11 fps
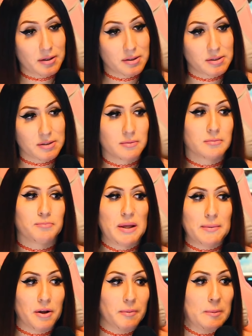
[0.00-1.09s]
that there's
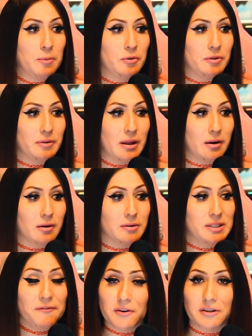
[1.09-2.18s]
pe- other people that
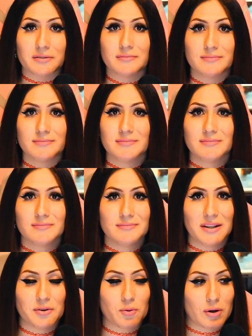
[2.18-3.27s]
are different
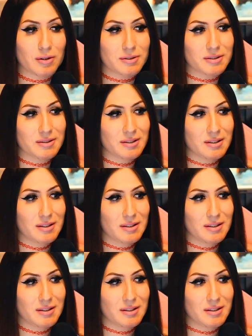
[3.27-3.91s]
in the world.